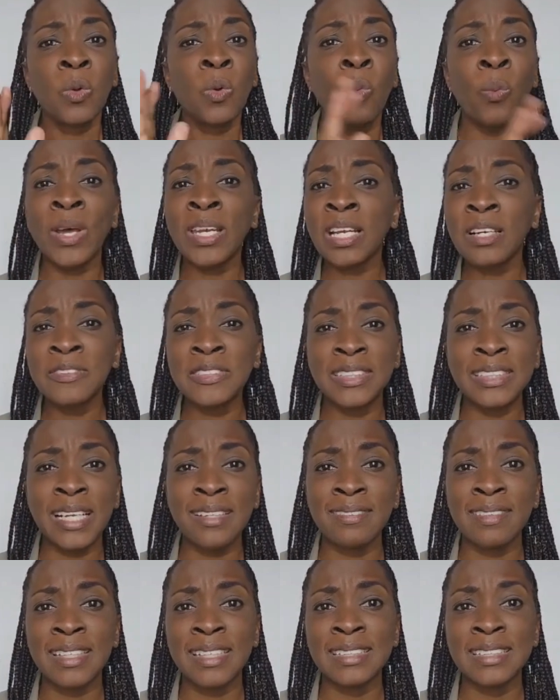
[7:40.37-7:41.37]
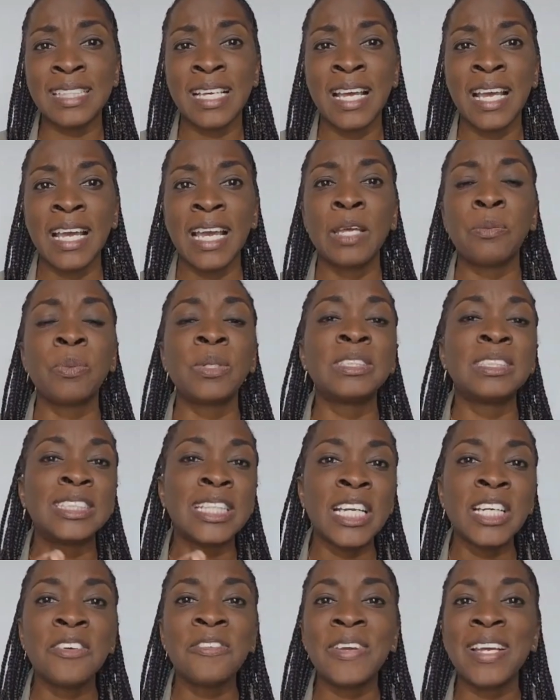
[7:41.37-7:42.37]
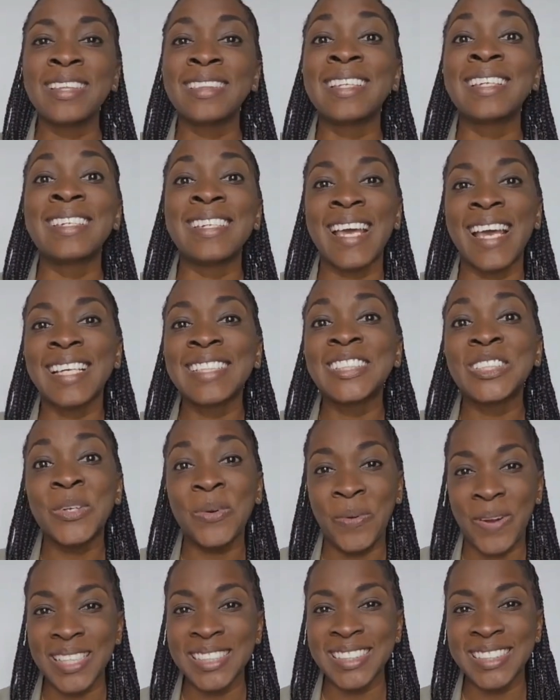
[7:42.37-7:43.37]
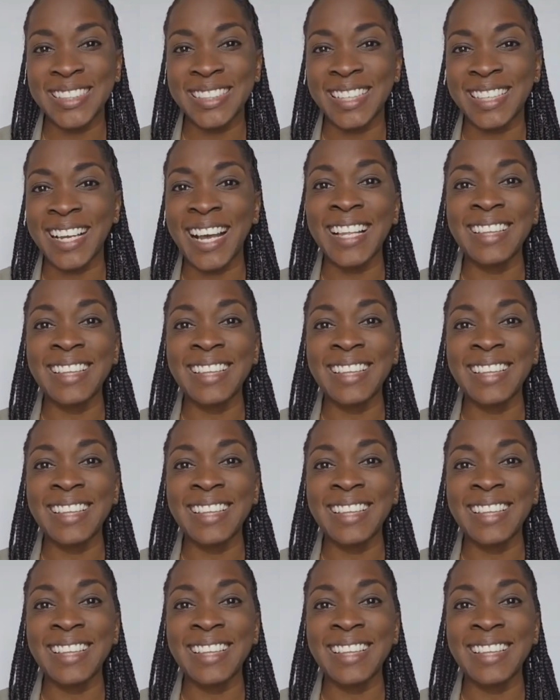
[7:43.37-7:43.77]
when I've said this, it will generate the next question,